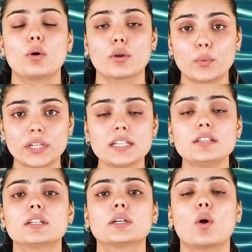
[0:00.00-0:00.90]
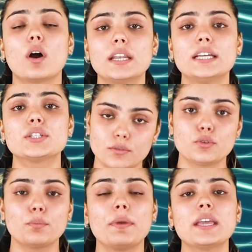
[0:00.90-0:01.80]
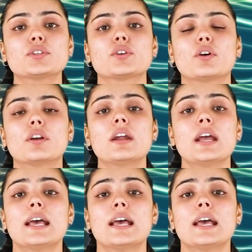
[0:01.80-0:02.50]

or within the college to make sure